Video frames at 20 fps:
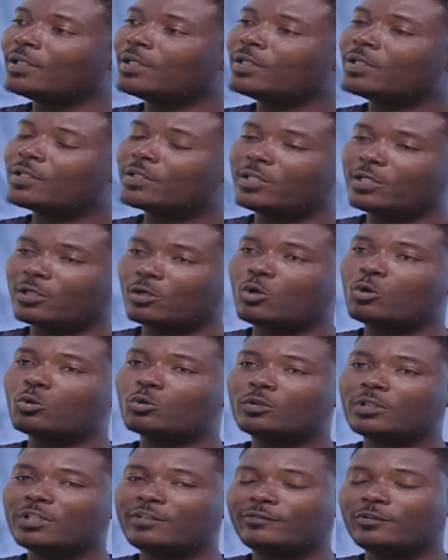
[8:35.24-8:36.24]
the
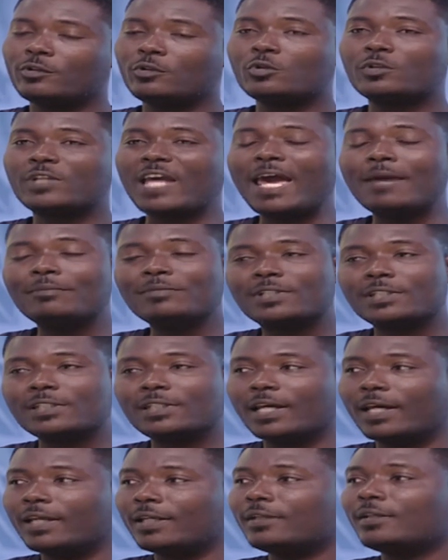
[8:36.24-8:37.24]
code if you use
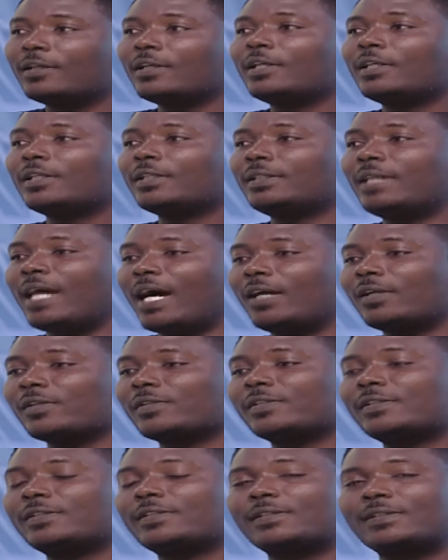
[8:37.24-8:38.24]
MTN, dial
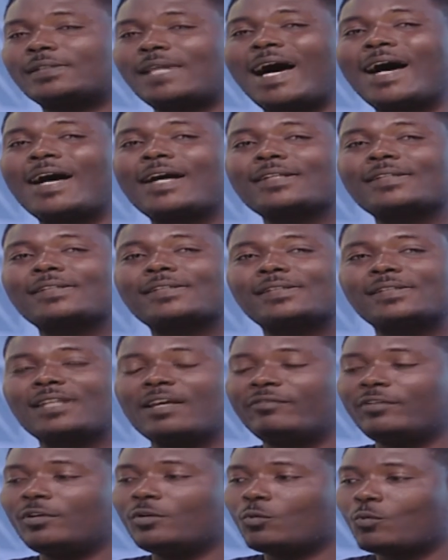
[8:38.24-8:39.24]
star
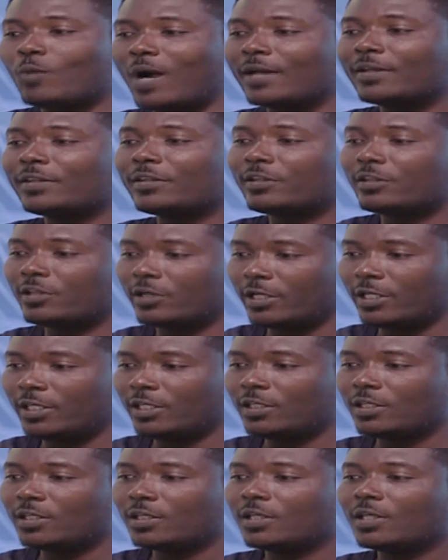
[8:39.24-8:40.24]

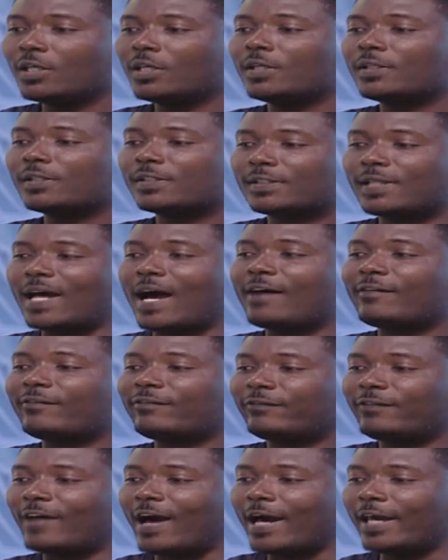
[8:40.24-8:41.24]
713 star
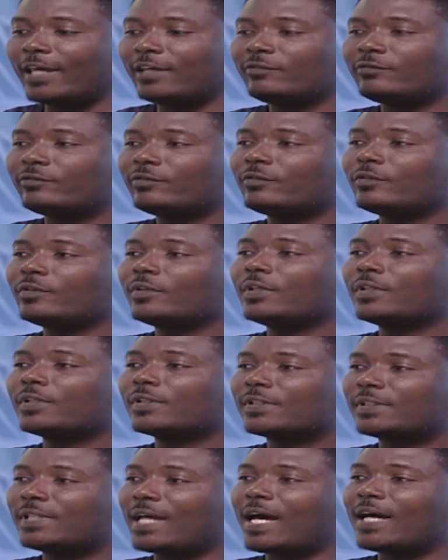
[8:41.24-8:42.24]
5
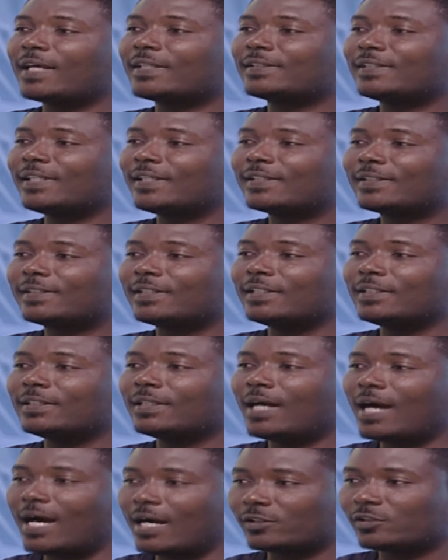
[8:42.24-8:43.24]
star 16
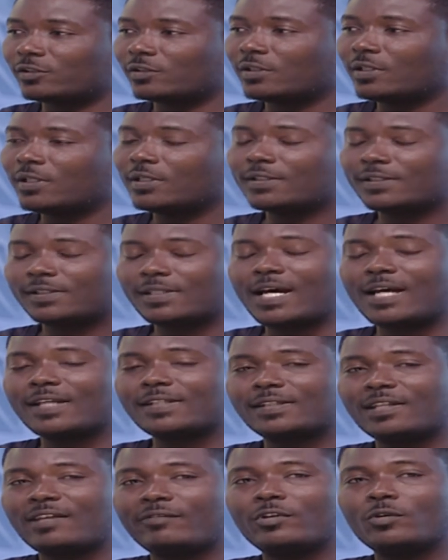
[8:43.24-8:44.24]
hash. Star
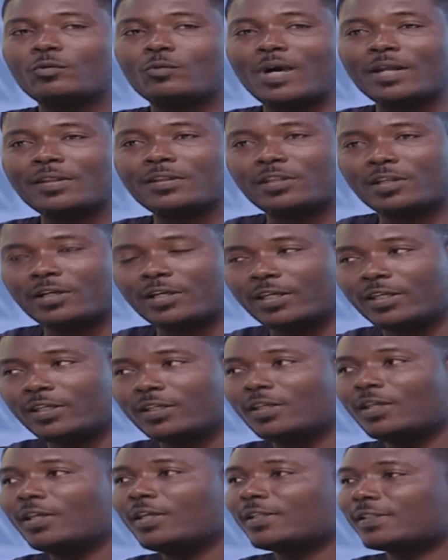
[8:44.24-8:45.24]
713
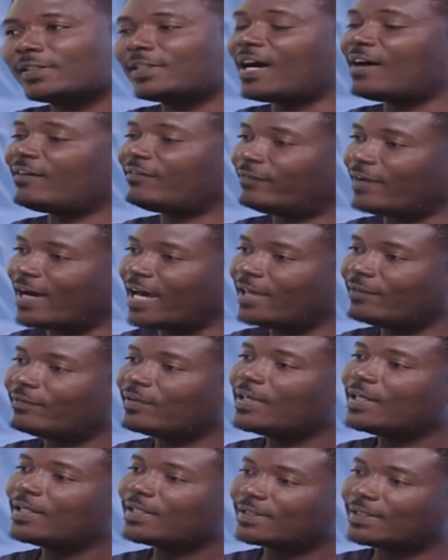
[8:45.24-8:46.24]
star 5
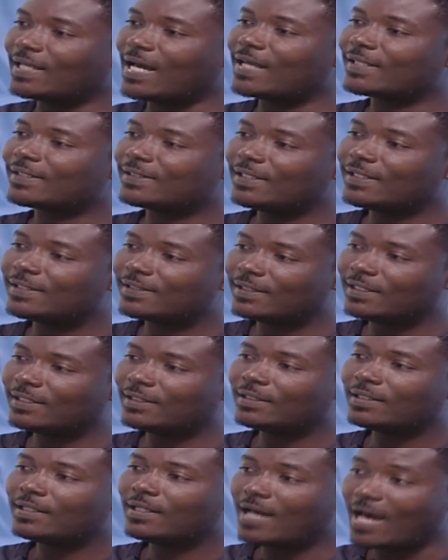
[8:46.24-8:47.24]
star
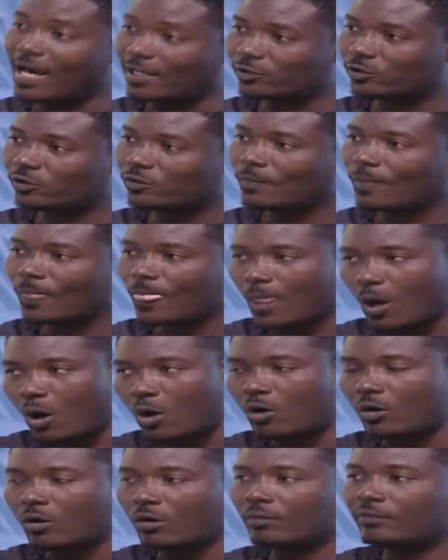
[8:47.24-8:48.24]
16 hash. Okay.
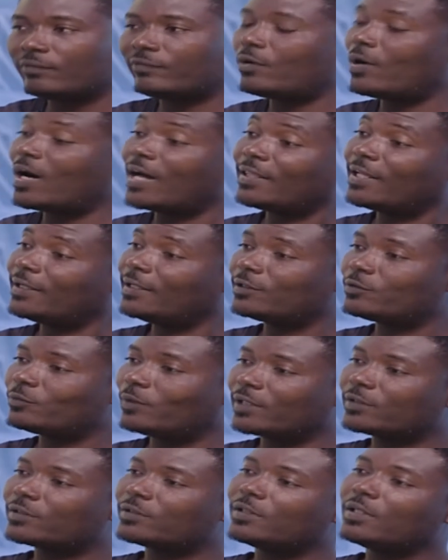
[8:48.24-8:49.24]
Or for other
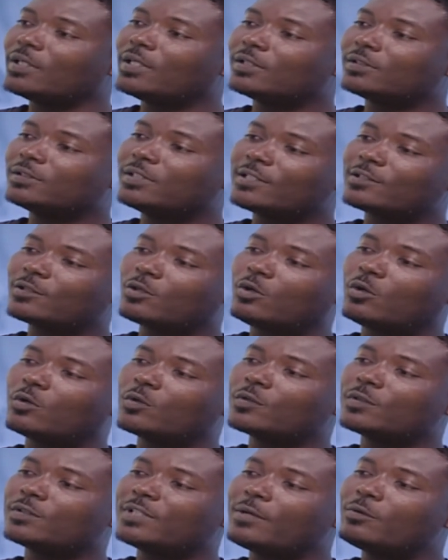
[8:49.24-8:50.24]
networks, just call
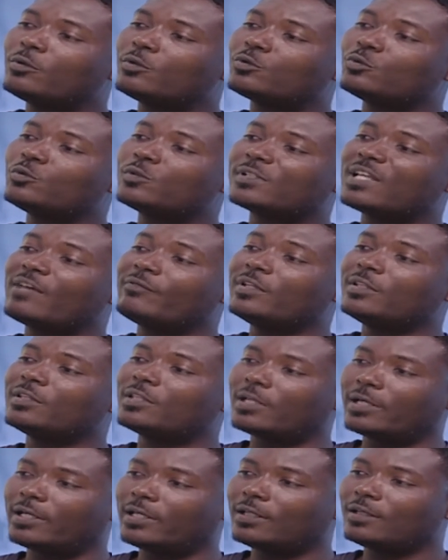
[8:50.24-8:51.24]

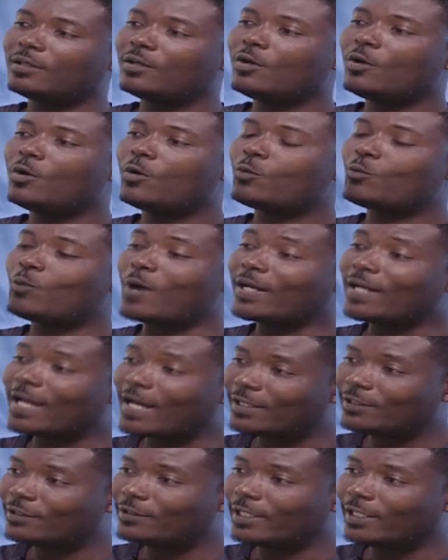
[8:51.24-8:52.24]
0273
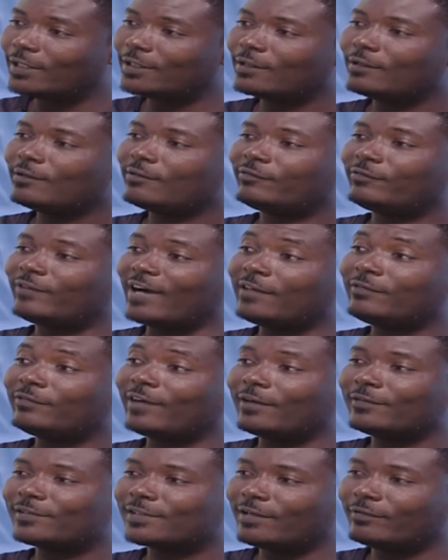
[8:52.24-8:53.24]
100 mm-hmm.
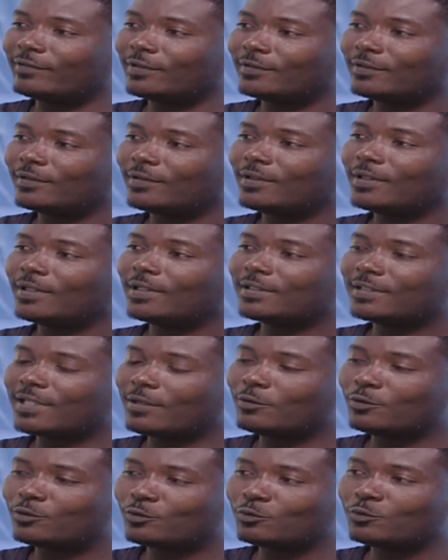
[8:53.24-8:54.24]
557. Mm-hmm.
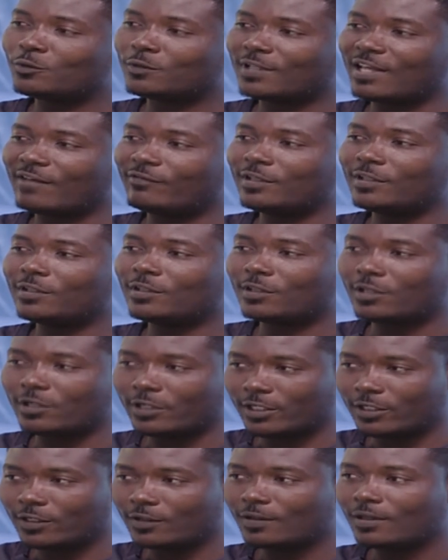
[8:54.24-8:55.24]

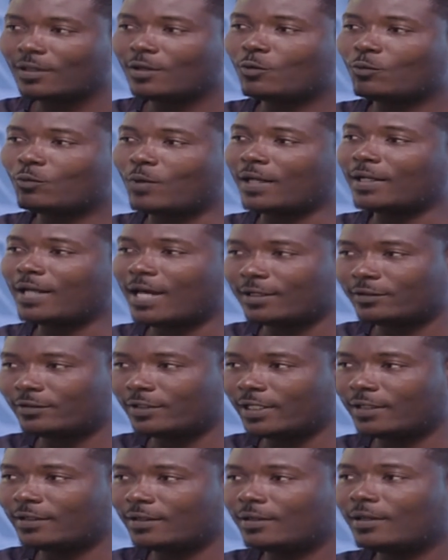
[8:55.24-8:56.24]
0273
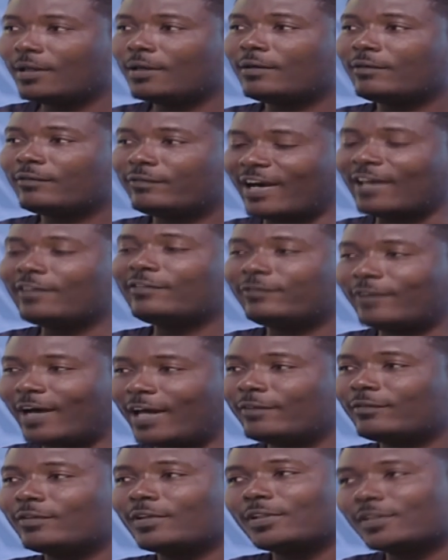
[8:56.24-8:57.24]
100
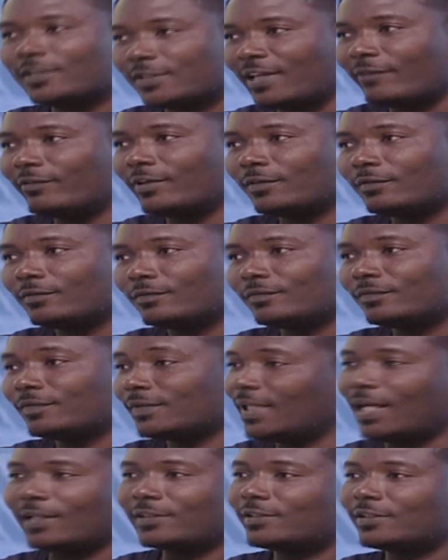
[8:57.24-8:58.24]
557. Okay.
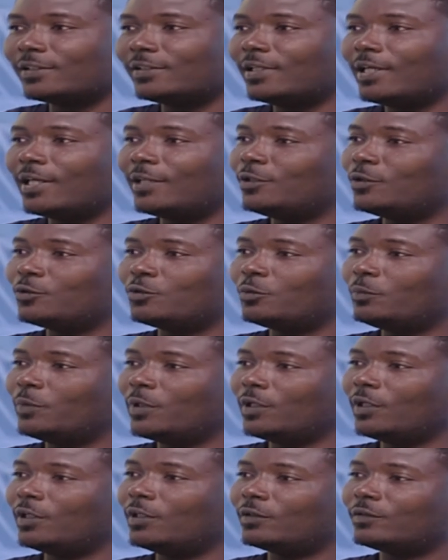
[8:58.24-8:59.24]
That's it, and you will be
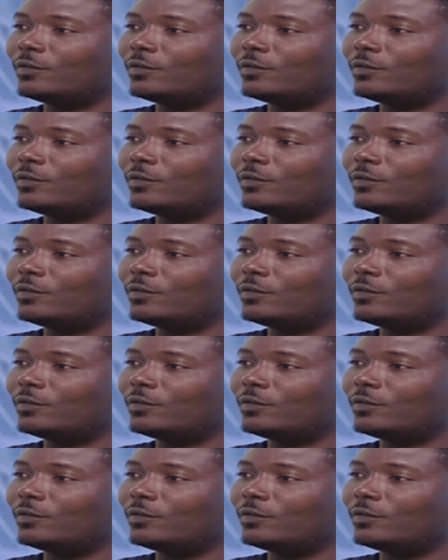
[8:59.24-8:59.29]
in.